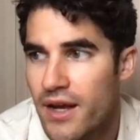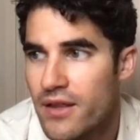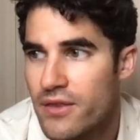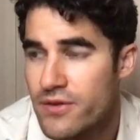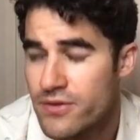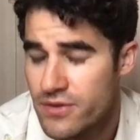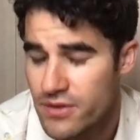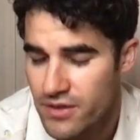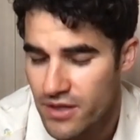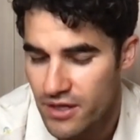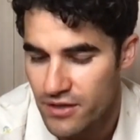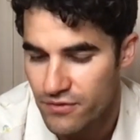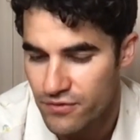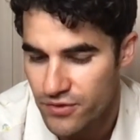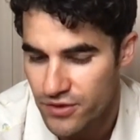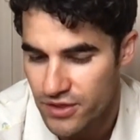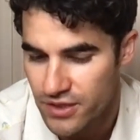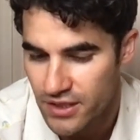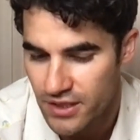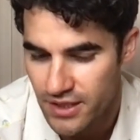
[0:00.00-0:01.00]
and there's a lot of
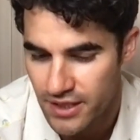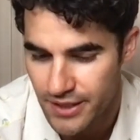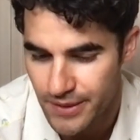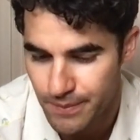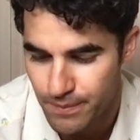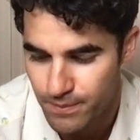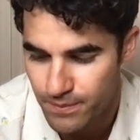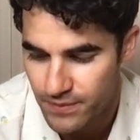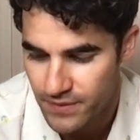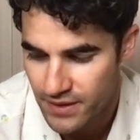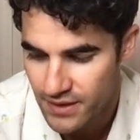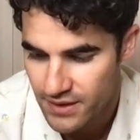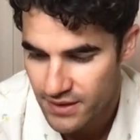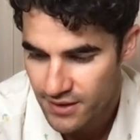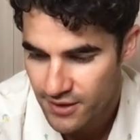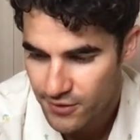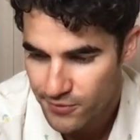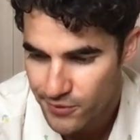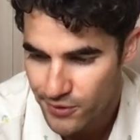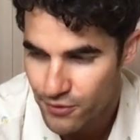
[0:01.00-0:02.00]
really
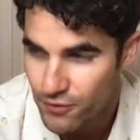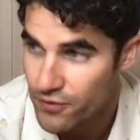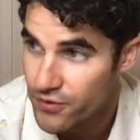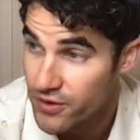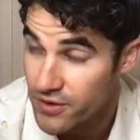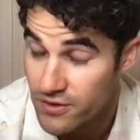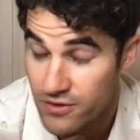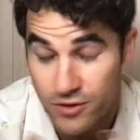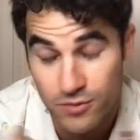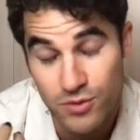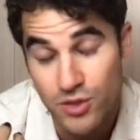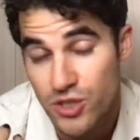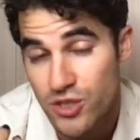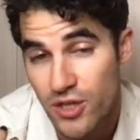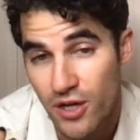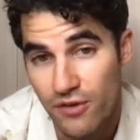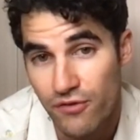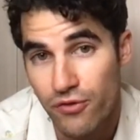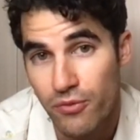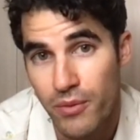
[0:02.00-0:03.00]
wonderful things to be
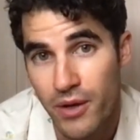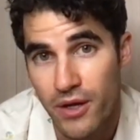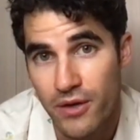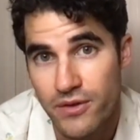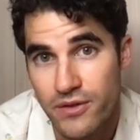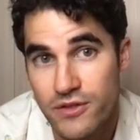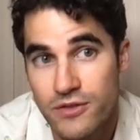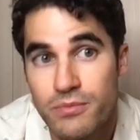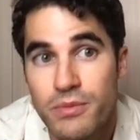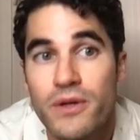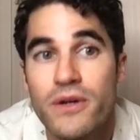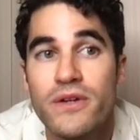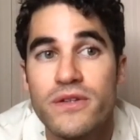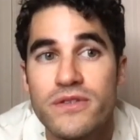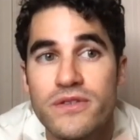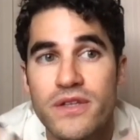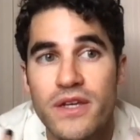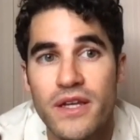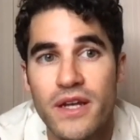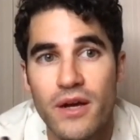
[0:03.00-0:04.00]
shared from my own
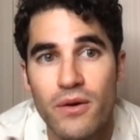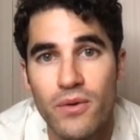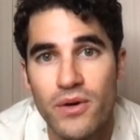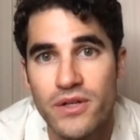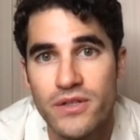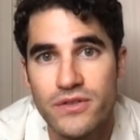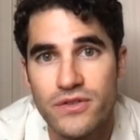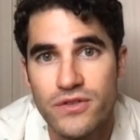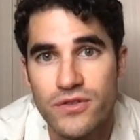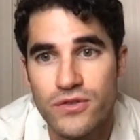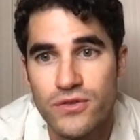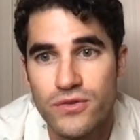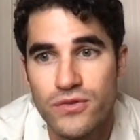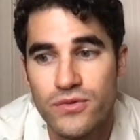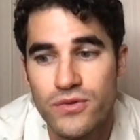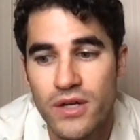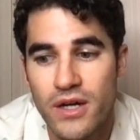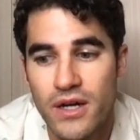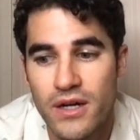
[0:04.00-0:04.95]
experience that I wanted to,